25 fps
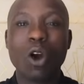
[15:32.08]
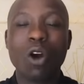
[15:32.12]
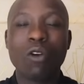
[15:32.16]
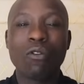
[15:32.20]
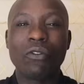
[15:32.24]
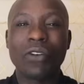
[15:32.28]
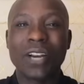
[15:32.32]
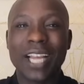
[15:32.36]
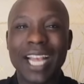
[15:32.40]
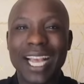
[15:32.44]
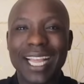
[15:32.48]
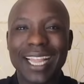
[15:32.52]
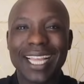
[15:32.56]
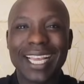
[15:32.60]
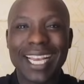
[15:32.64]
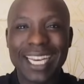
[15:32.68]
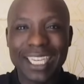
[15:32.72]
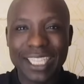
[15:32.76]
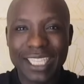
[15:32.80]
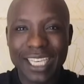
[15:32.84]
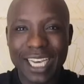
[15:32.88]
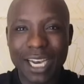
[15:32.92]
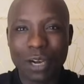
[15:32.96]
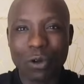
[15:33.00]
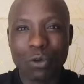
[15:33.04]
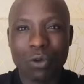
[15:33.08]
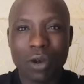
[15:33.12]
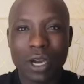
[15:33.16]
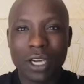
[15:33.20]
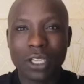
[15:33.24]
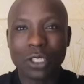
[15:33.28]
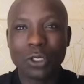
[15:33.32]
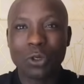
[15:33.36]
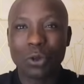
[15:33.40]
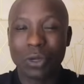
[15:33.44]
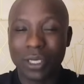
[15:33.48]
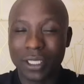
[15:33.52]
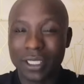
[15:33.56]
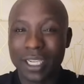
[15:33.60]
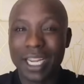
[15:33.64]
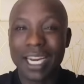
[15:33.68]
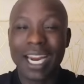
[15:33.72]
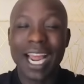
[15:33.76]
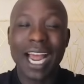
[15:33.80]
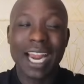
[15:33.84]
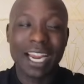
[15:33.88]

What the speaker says: of Rigathi Gachagua to resign.